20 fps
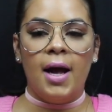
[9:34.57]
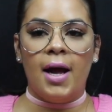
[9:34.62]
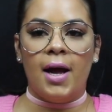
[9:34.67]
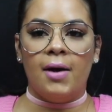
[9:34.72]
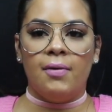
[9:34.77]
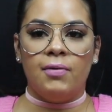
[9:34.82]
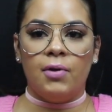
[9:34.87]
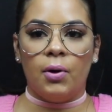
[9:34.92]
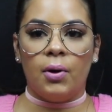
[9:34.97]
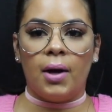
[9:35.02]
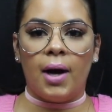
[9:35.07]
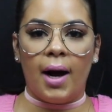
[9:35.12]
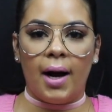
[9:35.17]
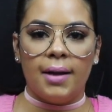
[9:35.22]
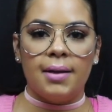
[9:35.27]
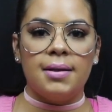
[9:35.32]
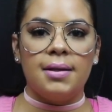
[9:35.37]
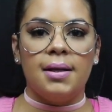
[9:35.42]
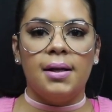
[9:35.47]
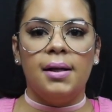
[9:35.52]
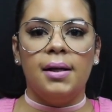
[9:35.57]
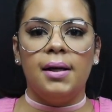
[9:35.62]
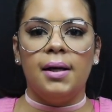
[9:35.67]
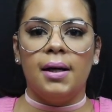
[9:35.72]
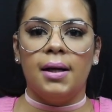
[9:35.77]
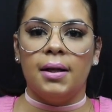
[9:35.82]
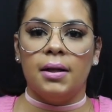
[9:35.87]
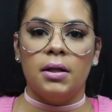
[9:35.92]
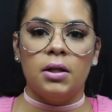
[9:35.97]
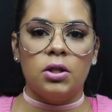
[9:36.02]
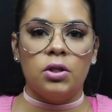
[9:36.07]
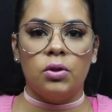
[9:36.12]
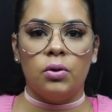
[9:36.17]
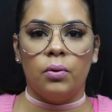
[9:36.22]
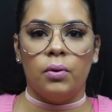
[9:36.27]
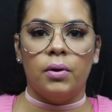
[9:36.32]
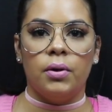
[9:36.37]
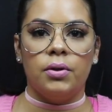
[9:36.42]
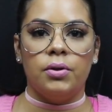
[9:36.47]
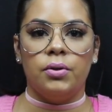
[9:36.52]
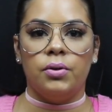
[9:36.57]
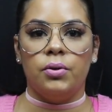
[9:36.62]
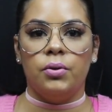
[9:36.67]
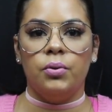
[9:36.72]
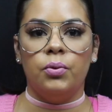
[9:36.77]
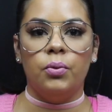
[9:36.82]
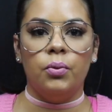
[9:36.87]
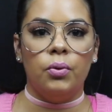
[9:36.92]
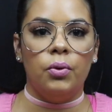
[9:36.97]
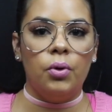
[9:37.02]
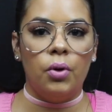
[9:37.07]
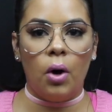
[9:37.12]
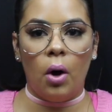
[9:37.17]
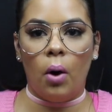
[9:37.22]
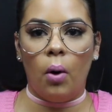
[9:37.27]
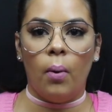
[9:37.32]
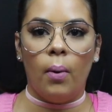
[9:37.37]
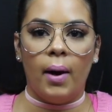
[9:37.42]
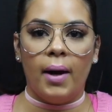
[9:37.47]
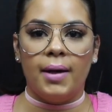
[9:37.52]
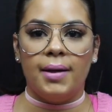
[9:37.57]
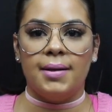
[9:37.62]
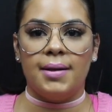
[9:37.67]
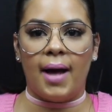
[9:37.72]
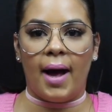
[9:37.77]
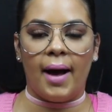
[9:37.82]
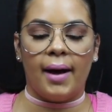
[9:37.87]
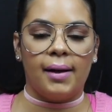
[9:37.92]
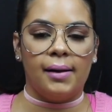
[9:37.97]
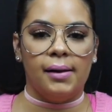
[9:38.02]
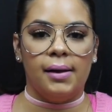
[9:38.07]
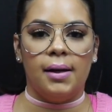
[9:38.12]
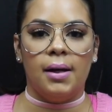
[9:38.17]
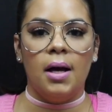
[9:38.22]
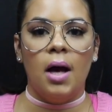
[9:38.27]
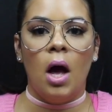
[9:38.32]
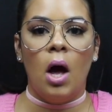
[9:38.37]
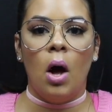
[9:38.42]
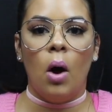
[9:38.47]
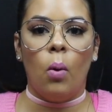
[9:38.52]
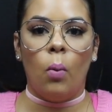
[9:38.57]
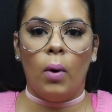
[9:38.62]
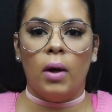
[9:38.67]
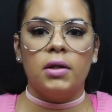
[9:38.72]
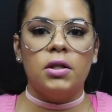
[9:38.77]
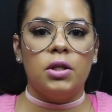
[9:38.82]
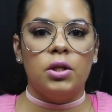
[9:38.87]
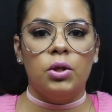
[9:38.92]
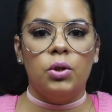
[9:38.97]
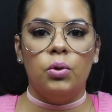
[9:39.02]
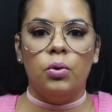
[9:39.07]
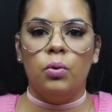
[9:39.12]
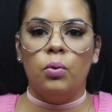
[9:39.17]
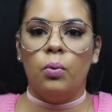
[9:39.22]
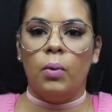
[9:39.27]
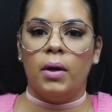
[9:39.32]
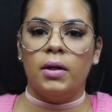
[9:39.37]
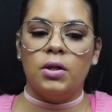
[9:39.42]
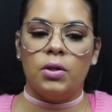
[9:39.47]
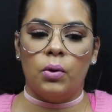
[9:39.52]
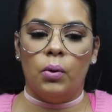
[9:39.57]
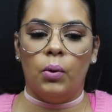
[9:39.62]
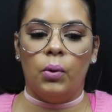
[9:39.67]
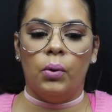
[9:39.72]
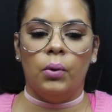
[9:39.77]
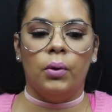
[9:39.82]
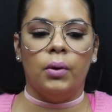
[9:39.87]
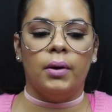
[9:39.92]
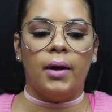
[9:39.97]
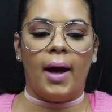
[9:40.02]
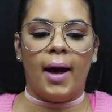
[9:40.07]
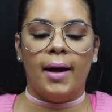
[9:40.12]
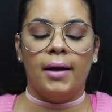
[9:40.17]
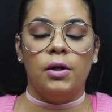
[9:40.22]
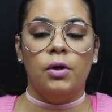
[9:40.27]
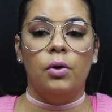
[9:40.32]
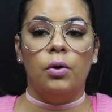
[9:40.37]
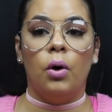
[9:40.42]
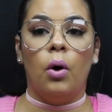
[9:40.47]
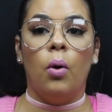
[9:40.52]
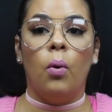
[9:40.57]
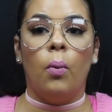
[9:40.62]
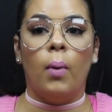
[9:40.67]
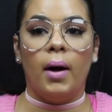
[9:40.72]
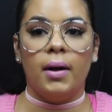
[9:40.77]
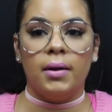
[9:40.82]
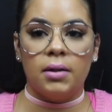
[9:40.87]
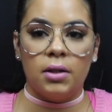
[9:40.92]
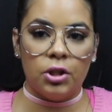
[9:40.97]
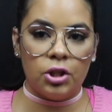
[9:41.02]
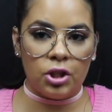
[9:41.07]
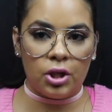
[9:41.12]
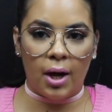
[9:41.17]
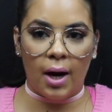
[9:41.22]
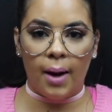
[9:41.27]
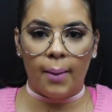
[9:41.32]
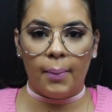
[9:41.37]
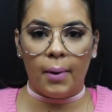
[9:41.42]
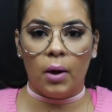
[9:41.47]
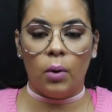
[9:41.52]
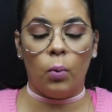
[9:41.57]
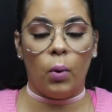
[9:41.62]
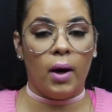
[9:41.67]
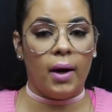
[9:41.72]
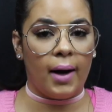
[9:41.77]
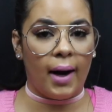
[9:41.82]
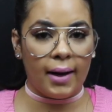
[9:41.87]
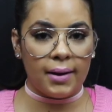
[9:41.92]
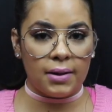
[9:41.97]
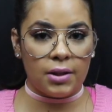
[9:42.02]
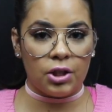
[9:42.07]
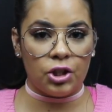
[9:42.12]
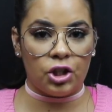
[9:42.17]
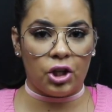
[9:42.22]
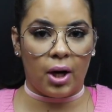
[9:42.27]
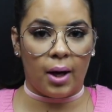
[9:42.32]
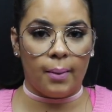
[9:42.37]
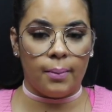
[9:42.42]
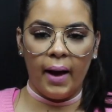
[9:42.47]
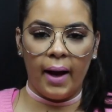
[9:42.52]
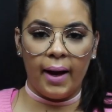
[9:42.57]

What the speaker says: if you're constantly in the stores, you know exactly what's new, what's old, and you know when to shop and when not to shop.